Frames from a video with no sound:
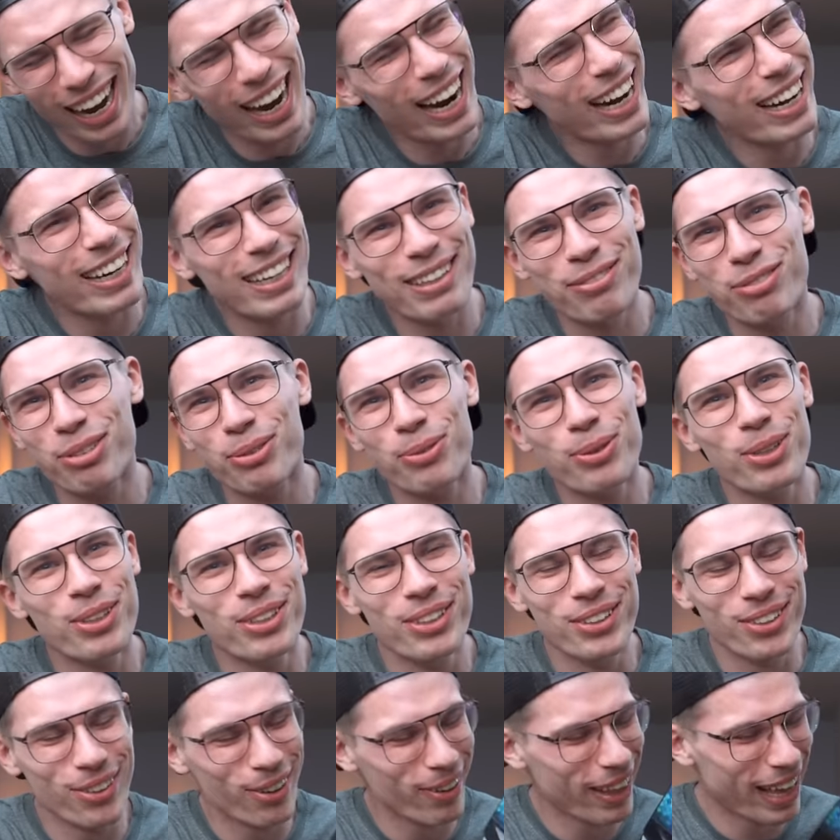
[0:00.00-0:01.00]
I never
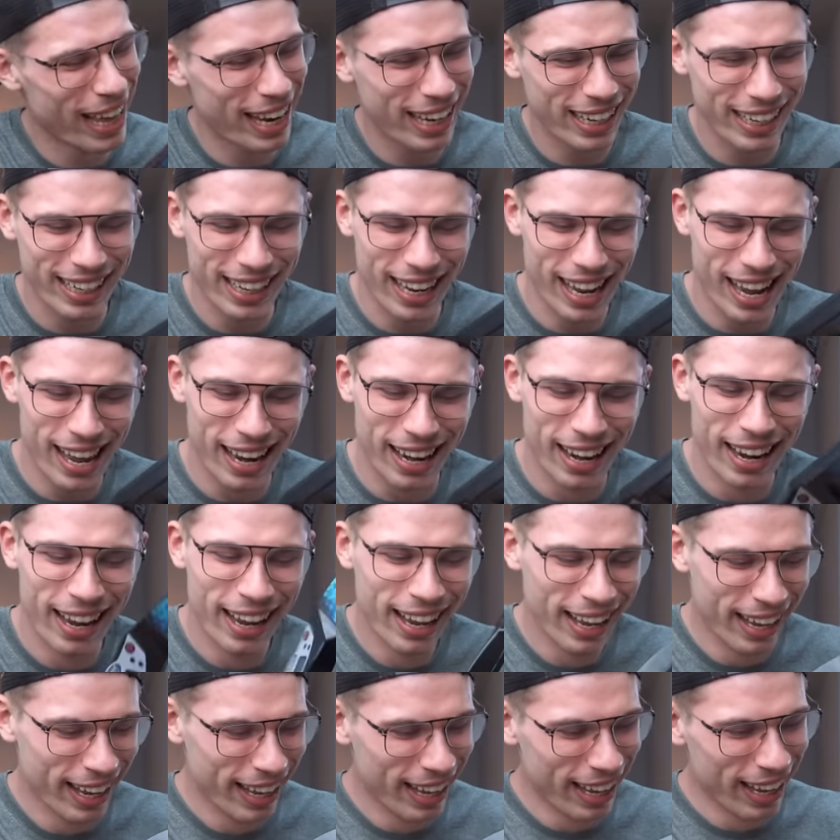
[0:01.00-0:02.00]
want to do that
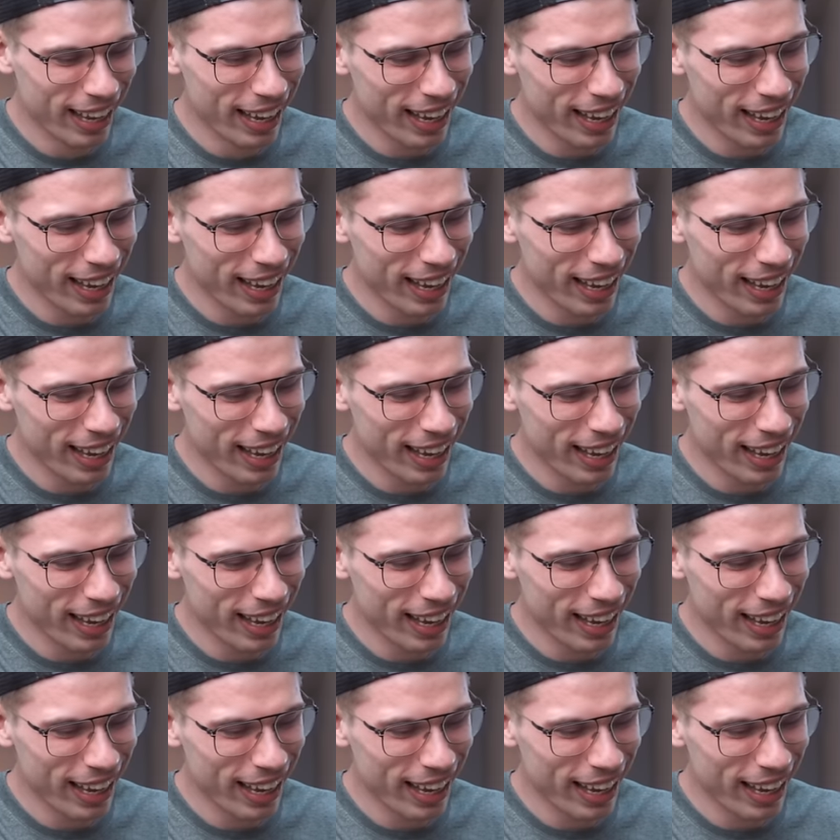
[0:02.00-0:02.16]
again.